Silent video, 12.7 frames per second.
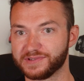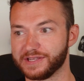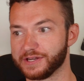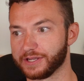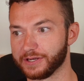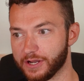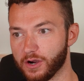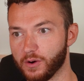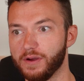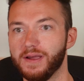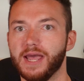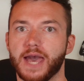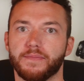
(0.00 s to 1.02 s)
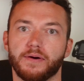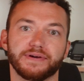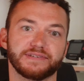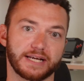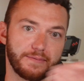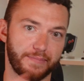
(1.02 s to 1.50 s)
then you can know, am I
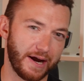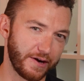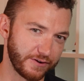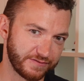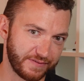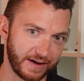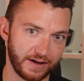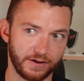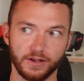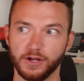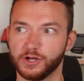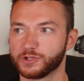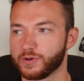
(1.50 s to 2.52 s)
missing a BIOS file?